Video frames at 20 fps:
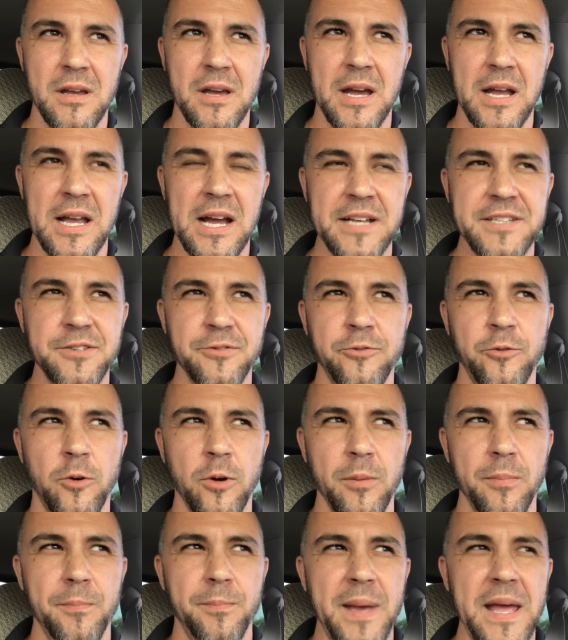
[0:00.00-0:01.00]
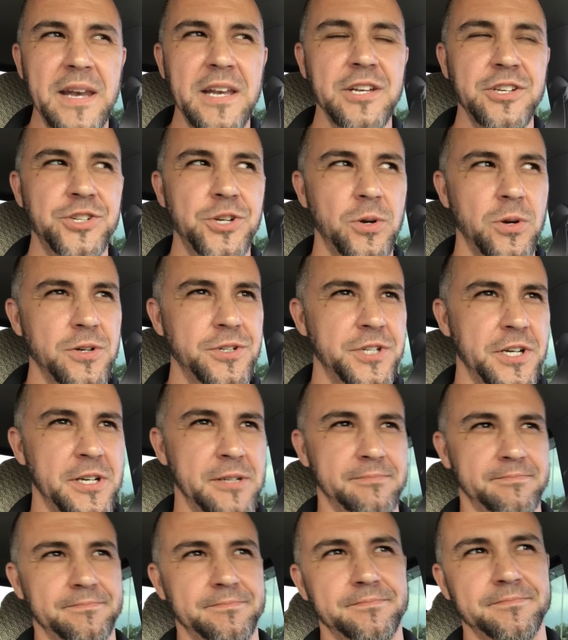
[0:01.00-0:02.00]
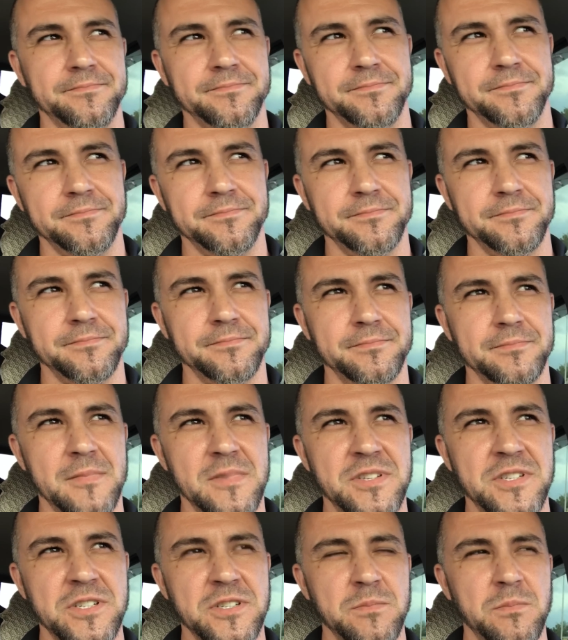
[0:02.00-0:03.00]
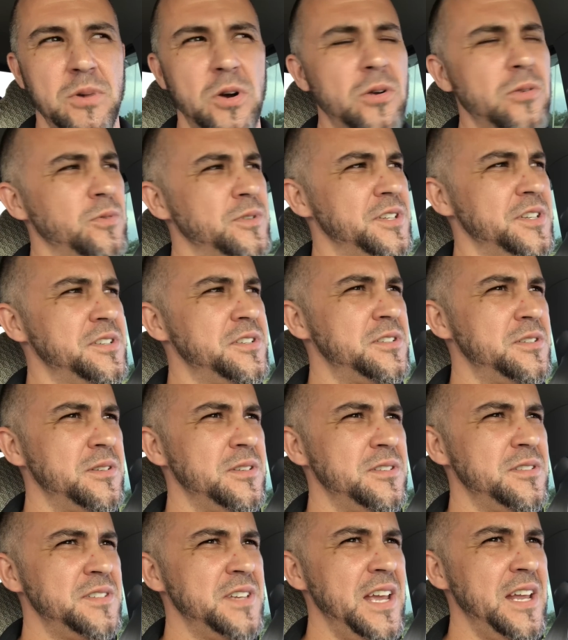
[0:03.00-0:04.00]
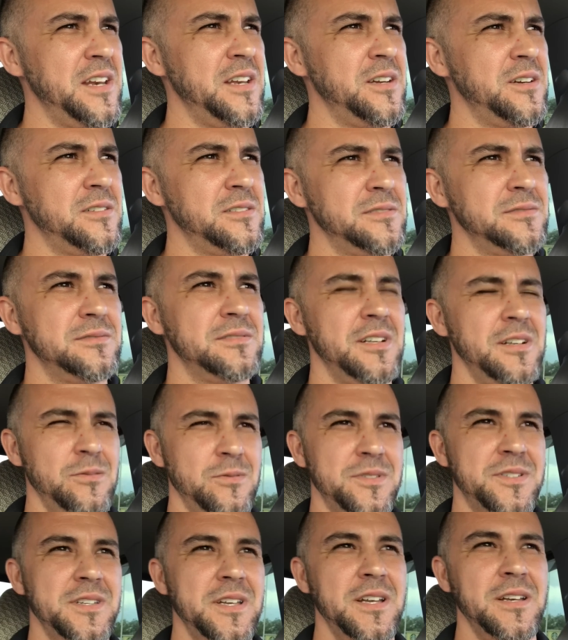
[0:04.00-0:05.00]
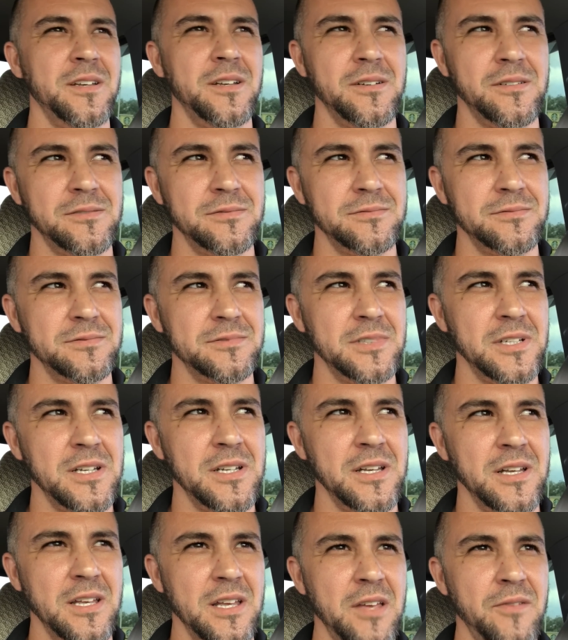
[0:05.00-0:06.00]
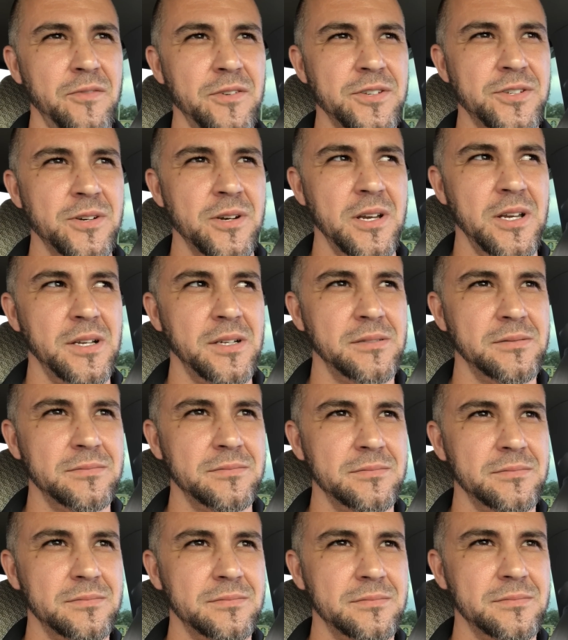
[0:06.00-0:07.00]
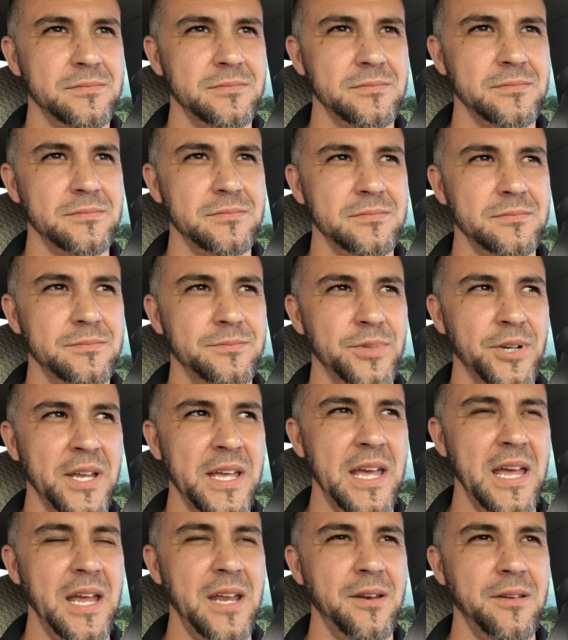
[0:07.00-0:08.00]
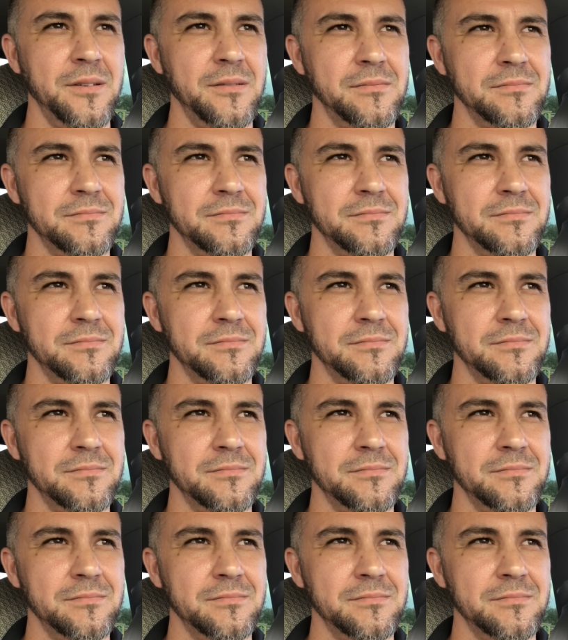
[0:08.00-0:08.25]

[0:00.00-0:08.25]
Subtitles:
I got to Fort Benning, Georgia. Was it Sandhill? I think it was Sandhill Infantry Brigade.